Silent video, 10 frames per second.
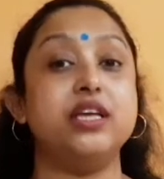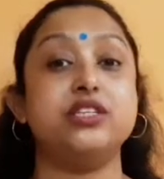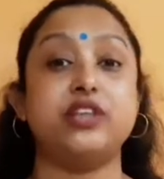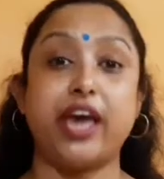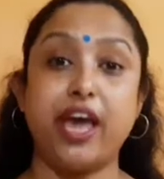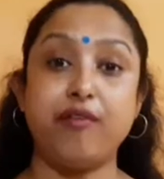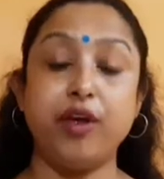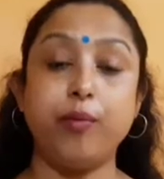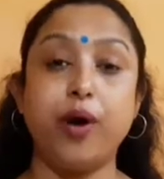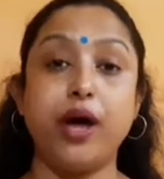So
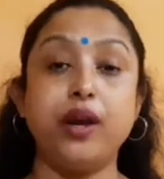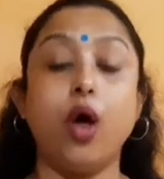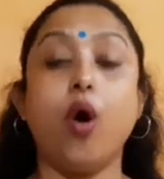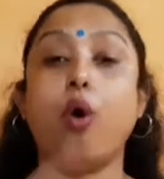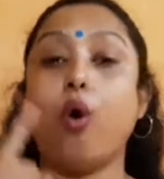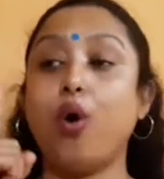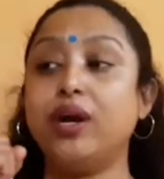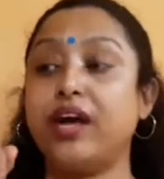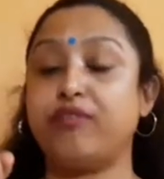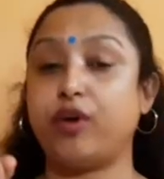everyone,
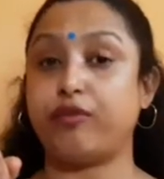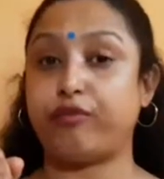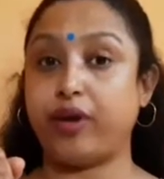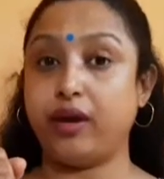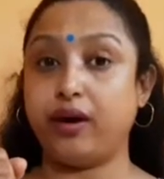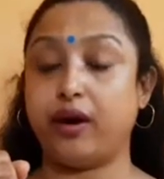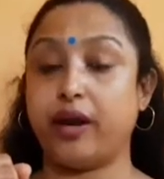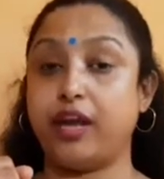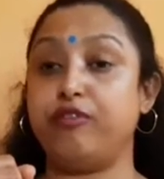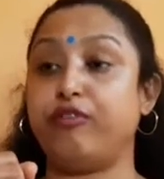hold up your
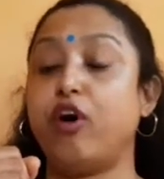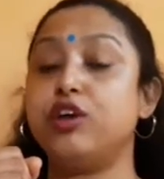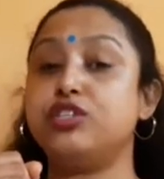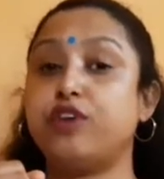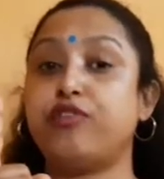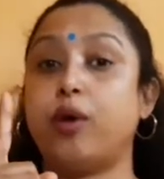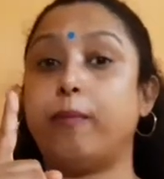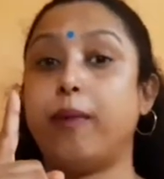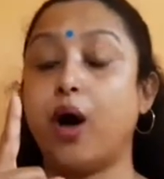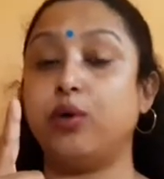finger in front of your
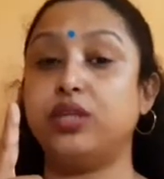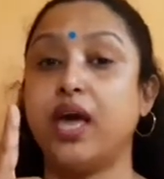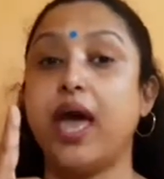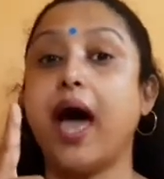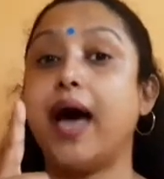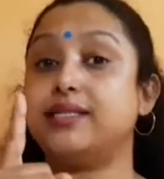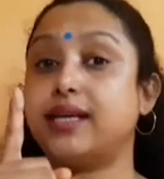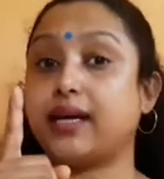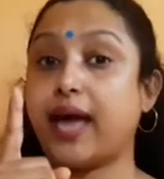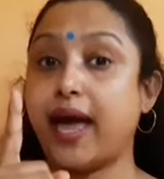mouth as
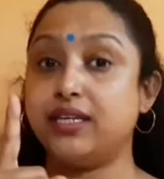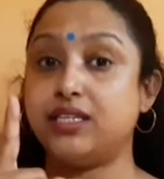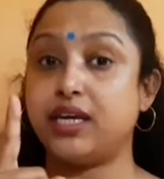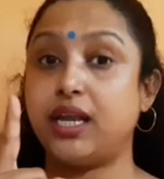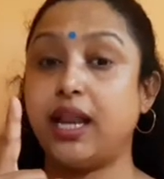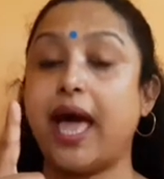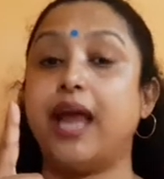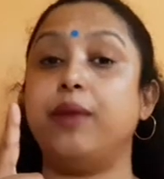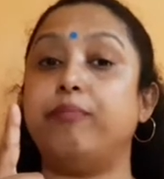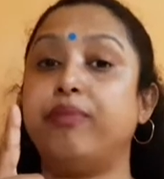a candle
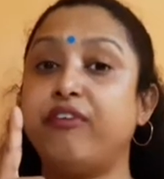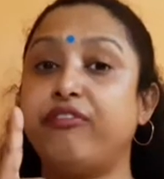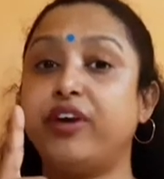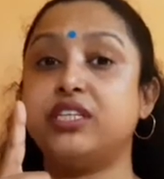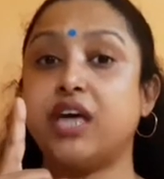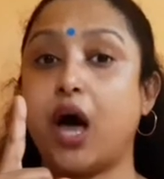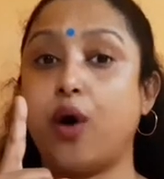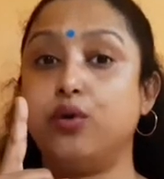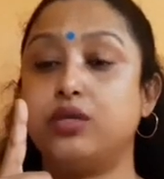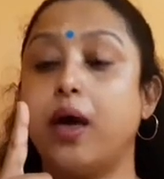and puff it
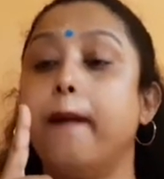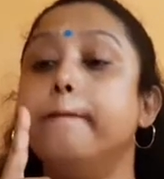out.